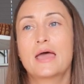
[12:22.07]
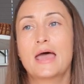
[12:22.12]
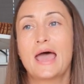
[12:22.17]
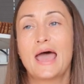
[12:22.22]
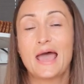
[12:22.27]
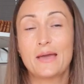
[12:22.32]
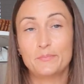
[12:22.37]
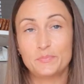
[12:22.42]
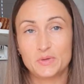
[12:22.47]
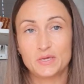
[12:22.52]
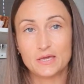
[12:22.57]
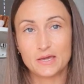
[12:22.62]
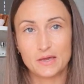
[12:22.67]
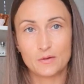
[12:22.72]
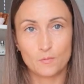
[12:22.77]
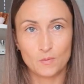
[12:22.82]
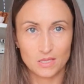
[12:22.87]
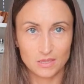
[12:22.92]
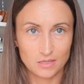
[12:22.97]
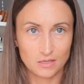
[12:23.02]

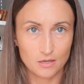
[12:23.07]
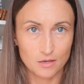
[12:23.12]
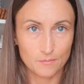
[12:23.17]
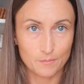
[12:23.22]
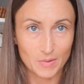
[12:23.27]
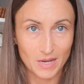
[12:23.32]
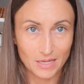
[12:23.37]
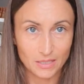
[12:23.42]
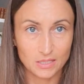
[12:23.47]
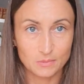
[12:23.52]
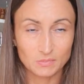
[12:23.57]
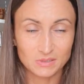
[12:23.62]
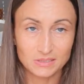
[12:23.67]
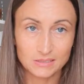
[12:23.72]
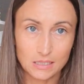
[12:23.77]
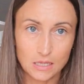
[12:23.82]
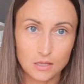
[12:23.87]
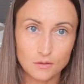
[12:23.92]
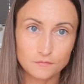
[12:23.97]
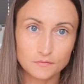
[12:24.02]
happier when they are by
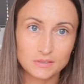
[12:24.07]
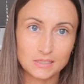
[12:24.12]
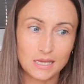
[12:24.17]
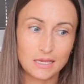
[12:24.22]
themselves.